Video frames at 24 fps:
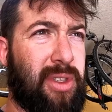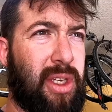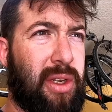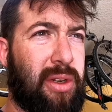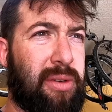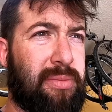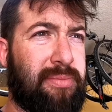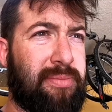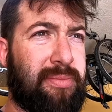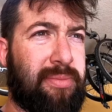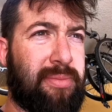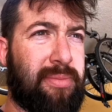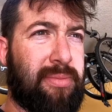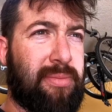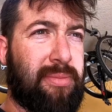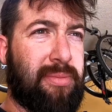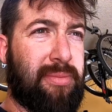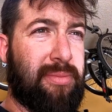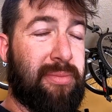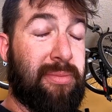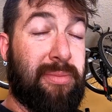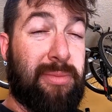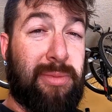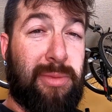You know,
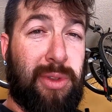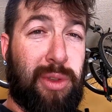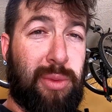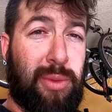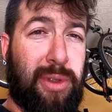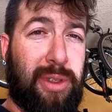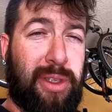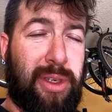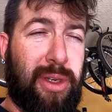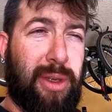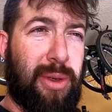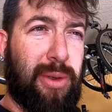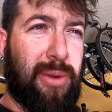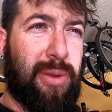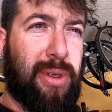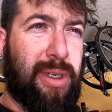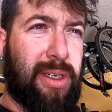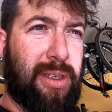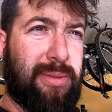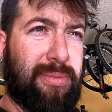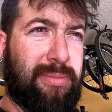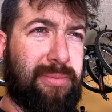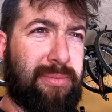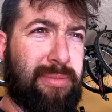there's really
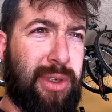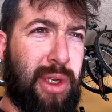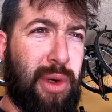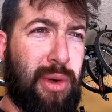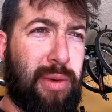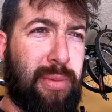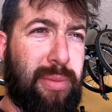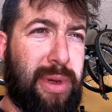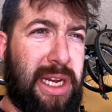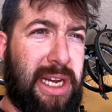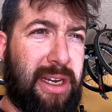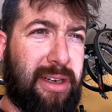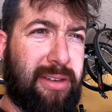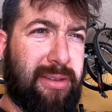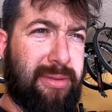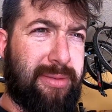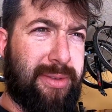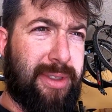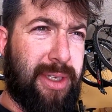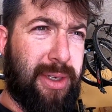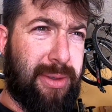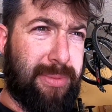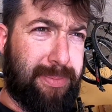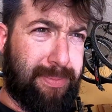no going back,
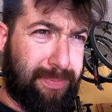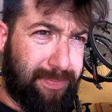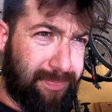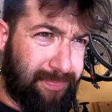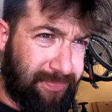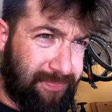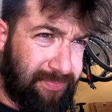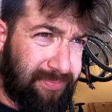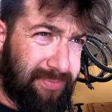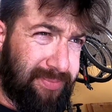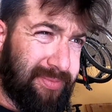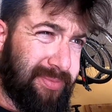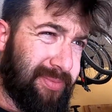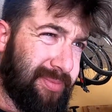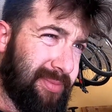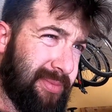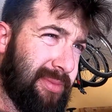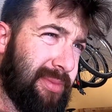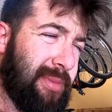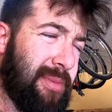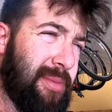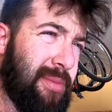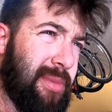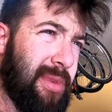so
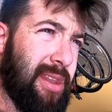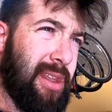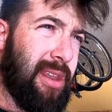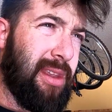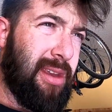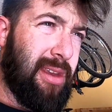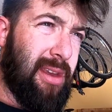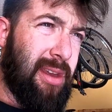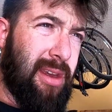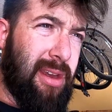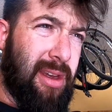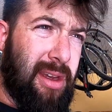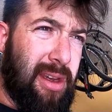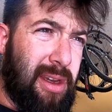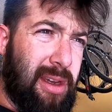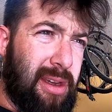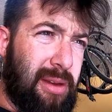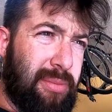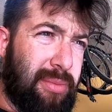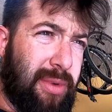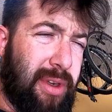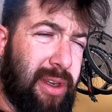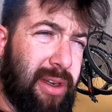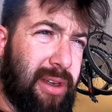
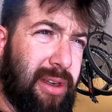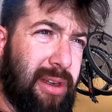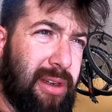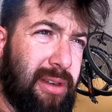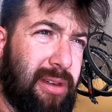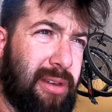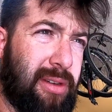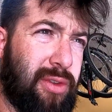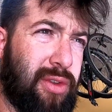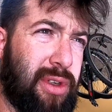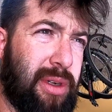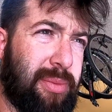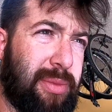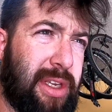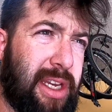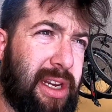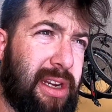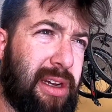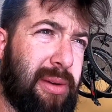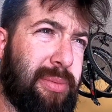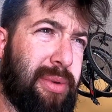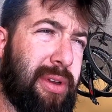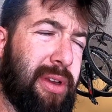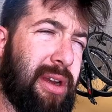I'm gonna trim
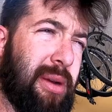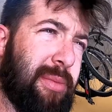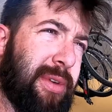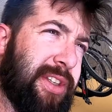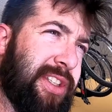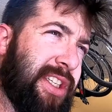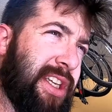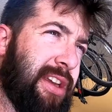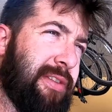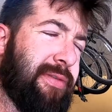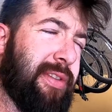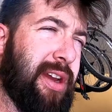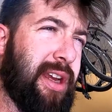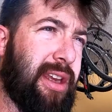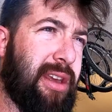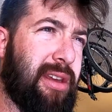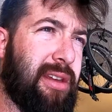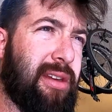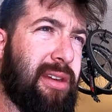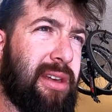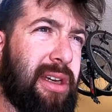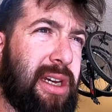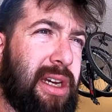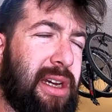that up. I'm gonna see if I
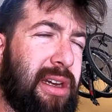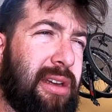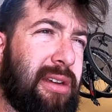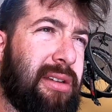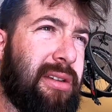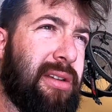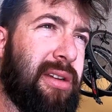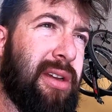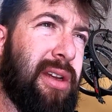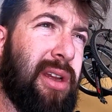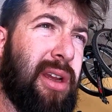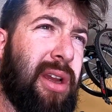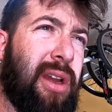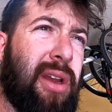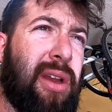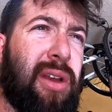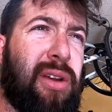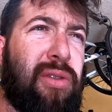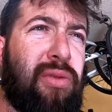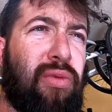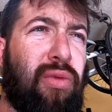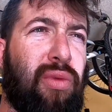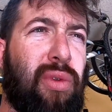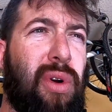can
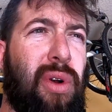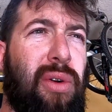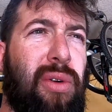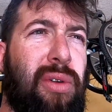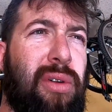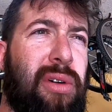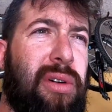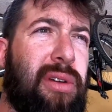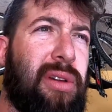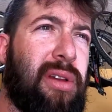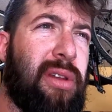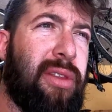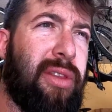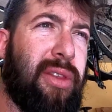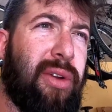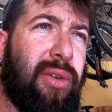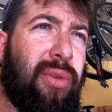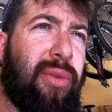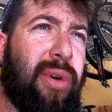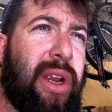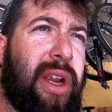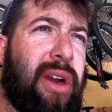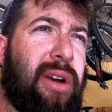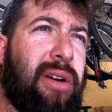roll the
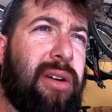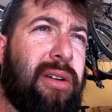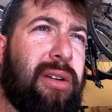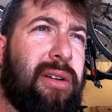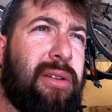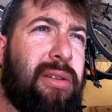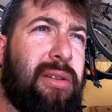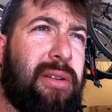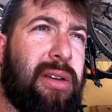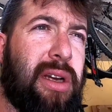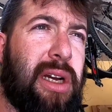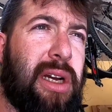rear